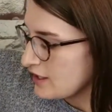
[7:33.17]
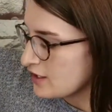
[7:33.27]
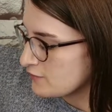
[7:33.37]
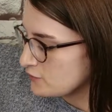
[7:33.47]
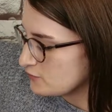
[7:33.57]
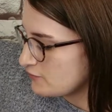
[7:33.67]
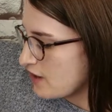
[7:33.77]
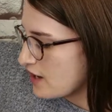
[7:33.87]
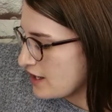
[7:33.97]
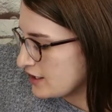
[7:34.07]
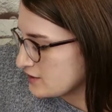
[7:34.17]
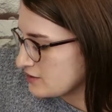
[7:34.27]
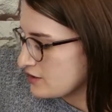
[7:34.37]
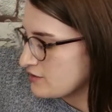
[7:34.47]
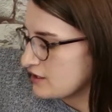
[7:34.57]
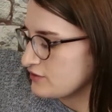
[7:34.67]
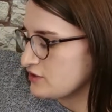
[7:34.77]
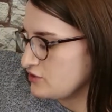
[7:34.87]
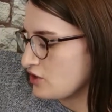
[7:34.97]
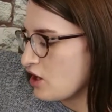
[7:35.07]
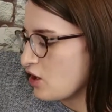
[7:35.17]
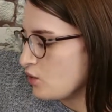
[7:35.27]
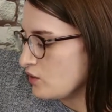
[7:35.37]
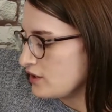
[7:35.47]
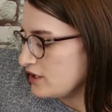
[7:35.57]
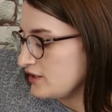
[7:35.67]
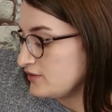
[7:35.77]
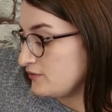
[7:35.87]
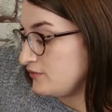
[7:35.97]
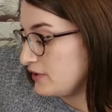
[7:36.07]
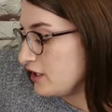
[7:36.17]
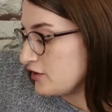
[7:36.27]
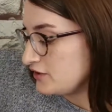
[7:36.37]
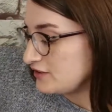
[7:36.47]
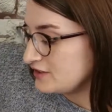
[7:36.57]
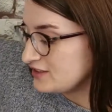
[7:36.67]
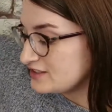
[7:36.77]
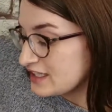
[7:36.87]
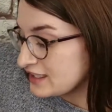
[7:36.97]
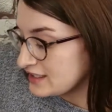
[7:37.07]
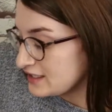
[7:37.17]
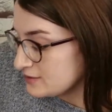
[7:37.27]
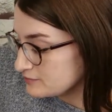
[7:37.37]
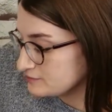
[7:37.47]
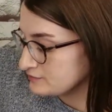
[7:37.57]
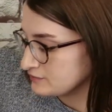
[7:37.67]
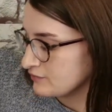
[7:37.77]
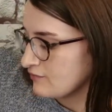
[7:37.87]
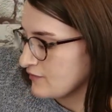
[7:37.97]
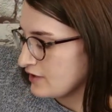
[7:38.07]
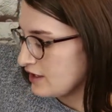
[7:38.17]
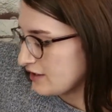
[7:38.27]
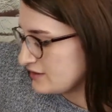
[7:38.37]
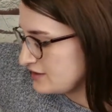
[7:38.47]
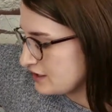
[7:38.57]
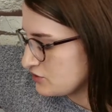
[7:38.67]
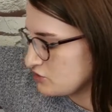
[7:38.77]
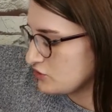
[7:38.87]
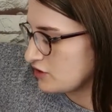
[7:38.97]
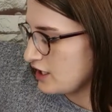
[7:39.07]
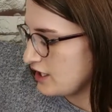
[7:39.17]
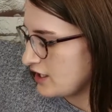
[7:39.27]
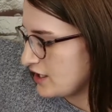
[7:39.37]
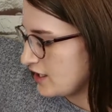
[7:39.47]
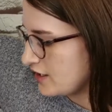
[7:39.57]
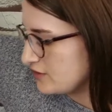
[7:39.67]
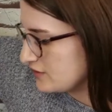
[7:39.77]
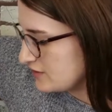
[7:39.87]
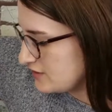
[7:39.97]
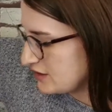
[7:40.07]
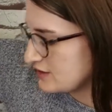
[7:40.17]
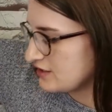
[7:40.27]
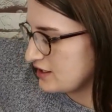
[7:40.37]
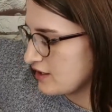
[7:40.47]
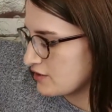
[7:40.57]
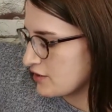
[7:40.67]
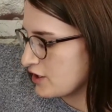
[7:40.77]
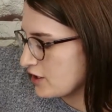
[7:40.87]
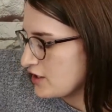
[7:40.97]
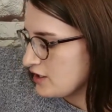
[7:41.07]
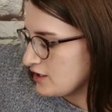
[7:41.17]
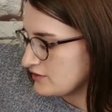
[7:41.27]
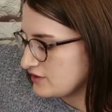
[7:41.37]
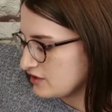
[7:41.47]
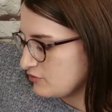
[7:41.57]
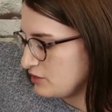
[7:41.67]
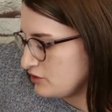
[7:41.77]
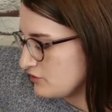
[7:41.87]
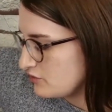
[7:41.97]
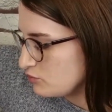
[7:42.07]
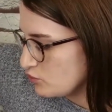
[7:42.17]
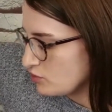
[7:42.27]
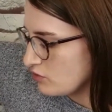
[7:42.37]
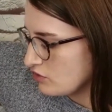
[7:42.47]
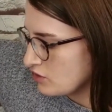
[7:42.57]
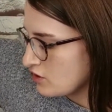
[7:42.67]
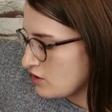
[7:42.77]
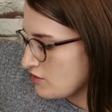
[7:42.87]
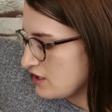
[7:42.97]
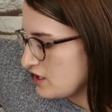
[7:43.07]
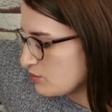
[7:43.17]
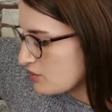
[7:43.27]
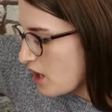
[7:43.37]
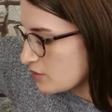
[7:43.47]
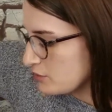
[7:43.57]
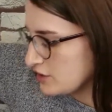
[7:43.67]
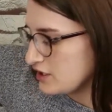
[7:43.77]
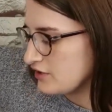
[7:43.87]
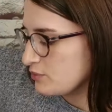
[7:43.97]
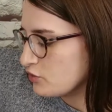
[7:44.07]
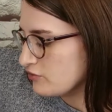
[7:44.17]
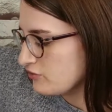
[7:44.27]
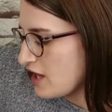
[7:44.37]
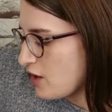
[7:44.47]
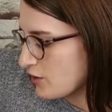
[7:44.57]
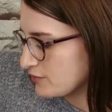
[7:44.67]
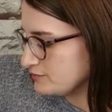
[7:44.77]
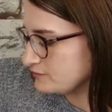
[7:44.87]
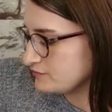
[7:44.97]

If you find that the dough is very sticky, like sticking to your hands and sticking together instead of being smooth, then it probably needs more flour.